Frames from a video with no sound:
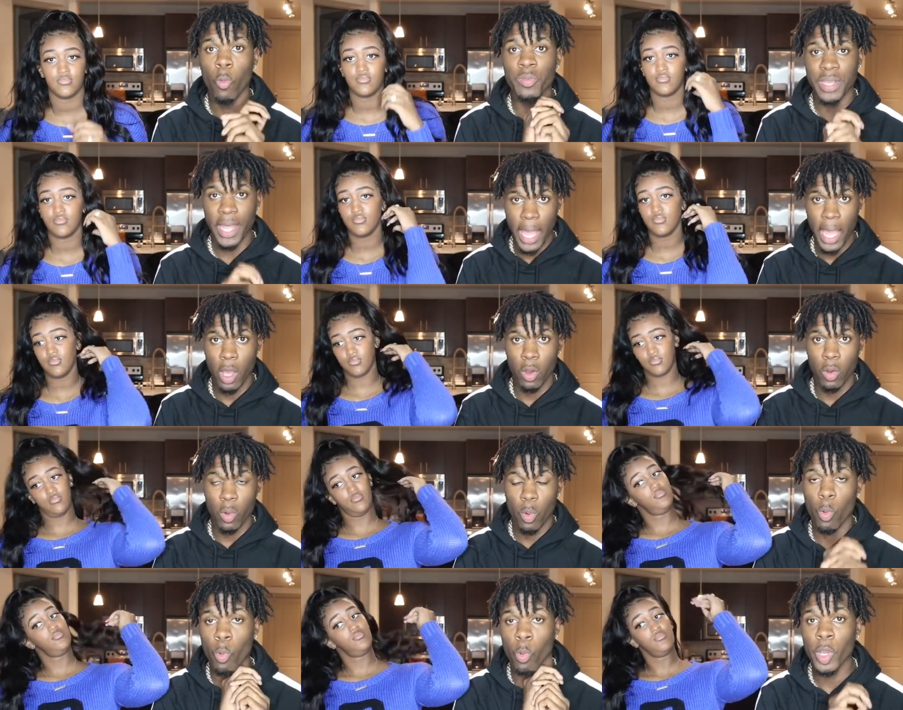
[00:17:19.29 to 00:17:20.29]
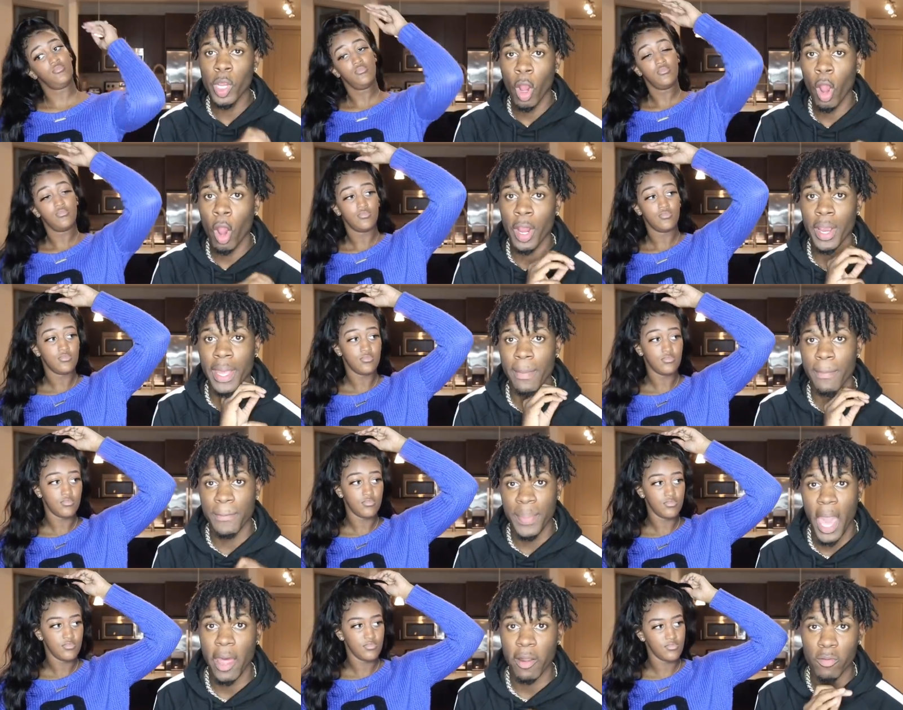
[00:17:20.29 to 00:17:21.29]
Speaker 1: now we are in
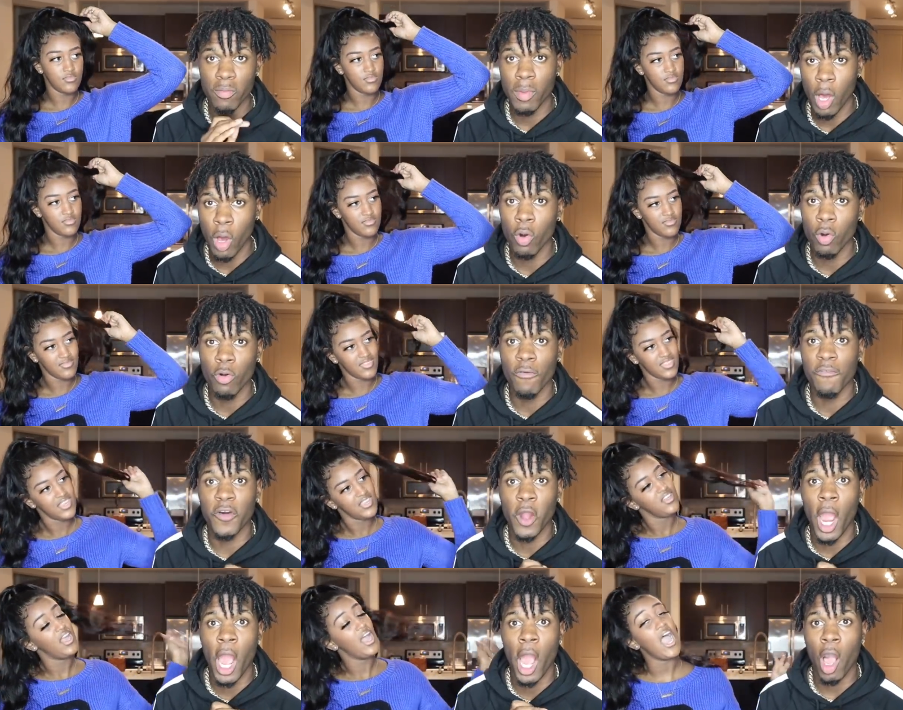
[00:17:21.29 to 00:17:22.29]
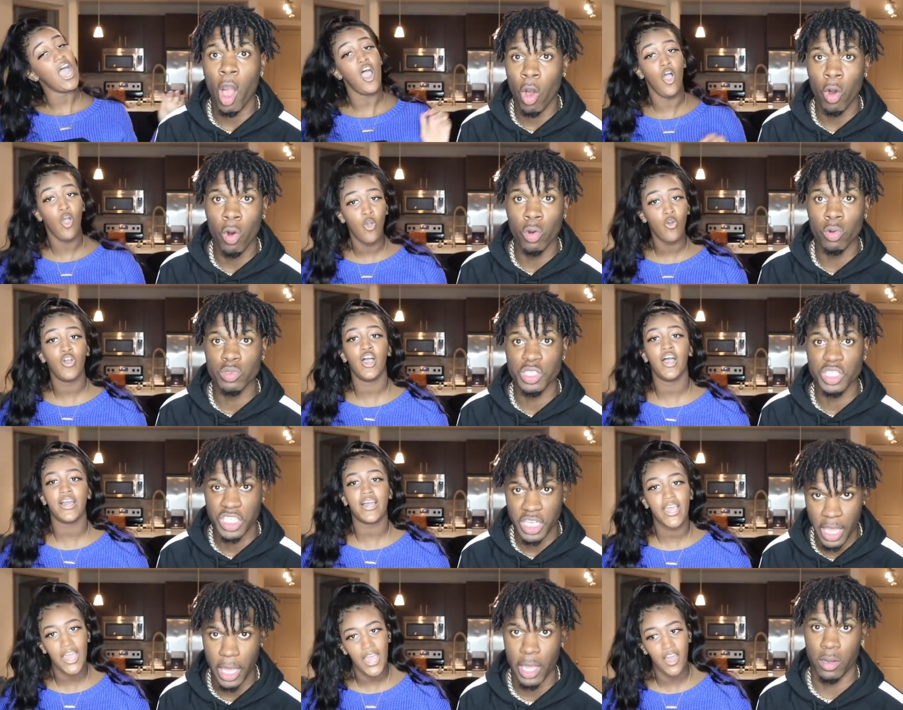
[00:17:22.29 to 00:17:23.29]
battle mode for our own, own
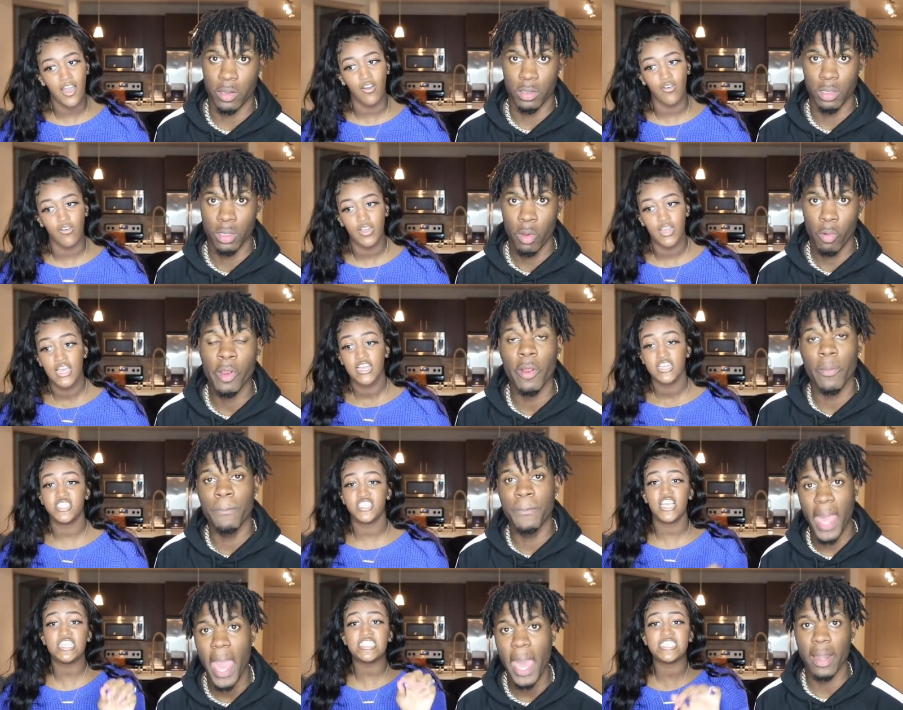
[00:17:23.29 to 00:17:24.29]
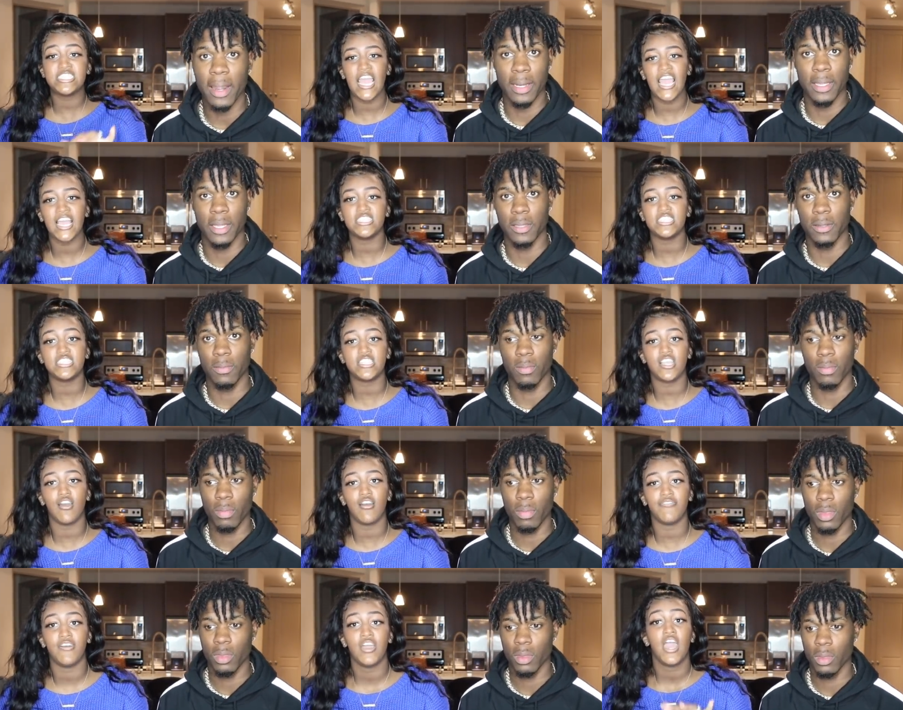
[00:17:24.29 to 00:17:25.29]
account. We're battle. She's
Speaker 2: changing
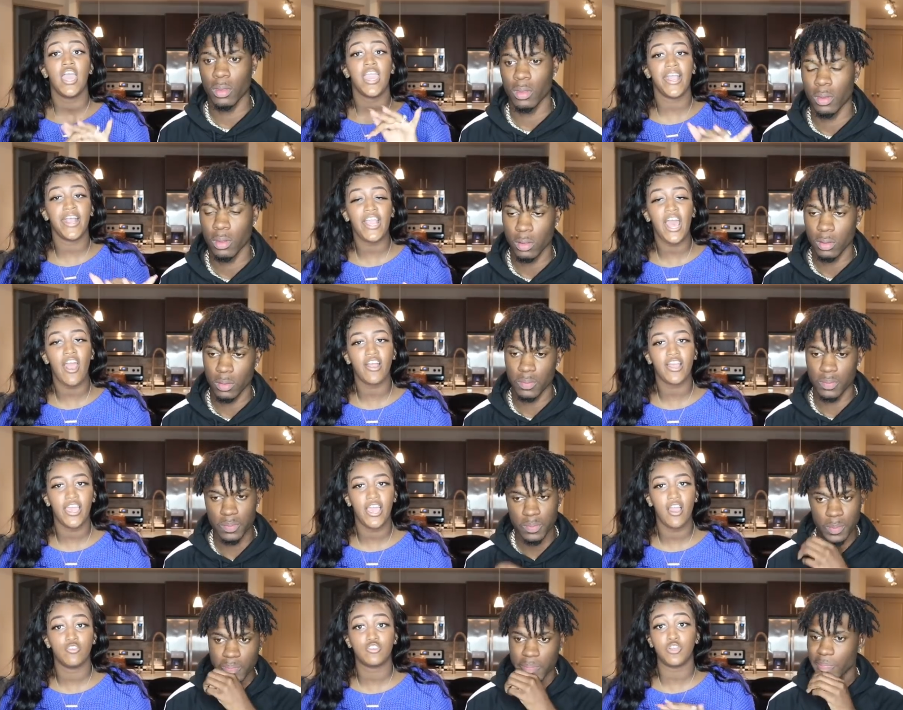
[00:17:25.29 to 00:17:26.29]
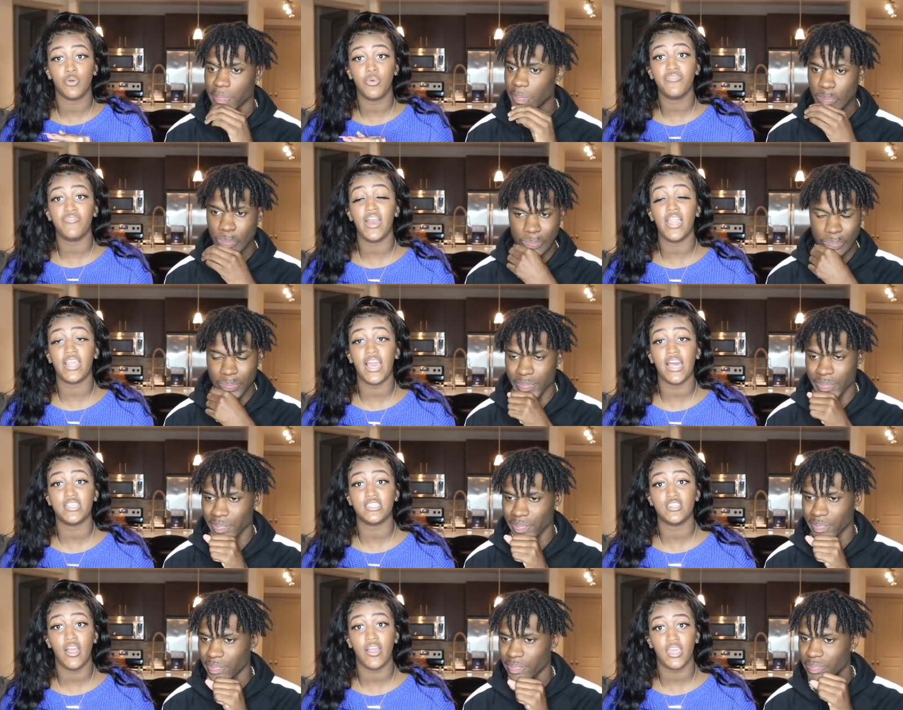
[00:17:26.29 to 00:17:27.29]
stuff in our account. So we finally got
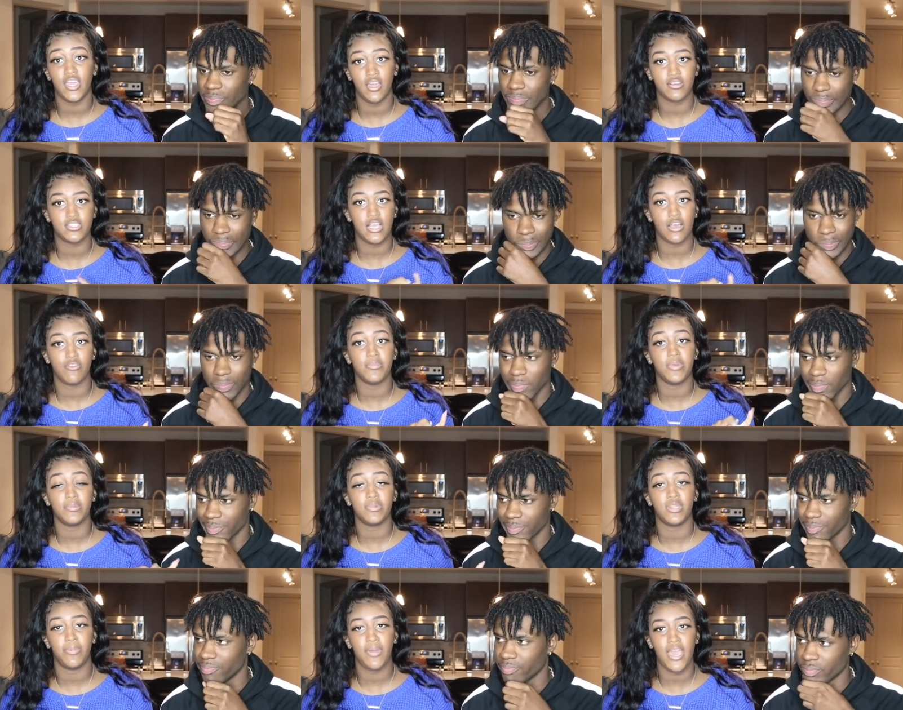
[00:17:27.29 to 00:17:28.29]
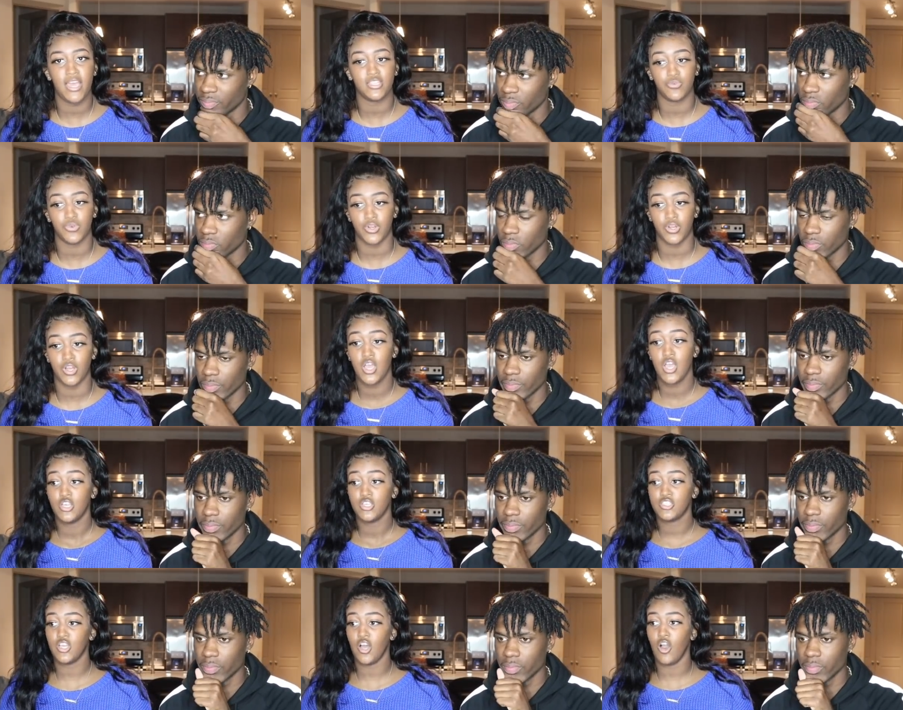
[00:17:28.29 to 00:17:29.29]
into our account because I remembered the password.
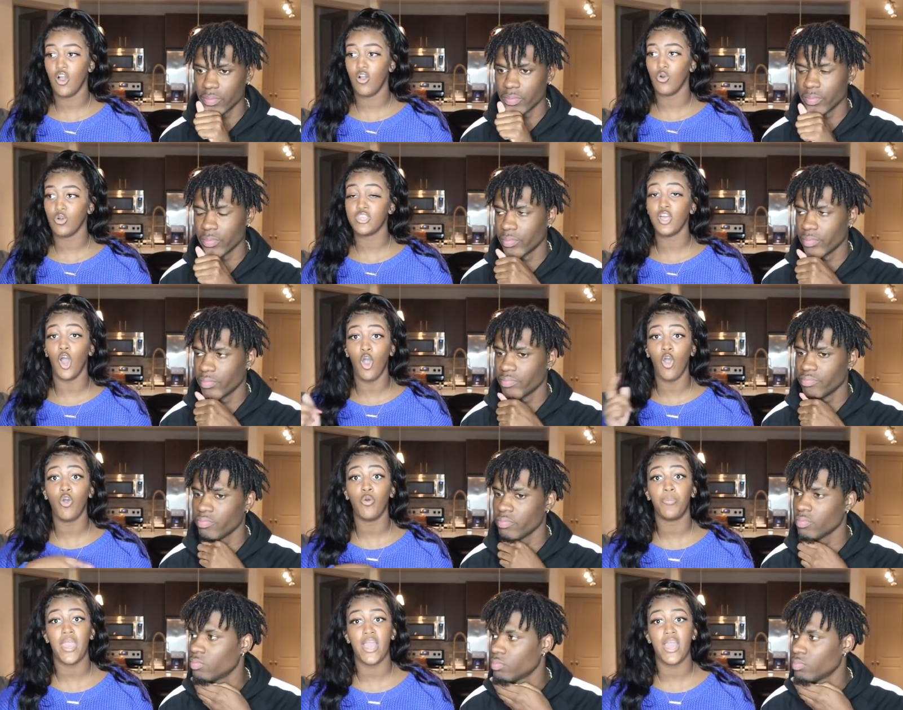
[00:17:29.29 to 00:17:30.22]
So the old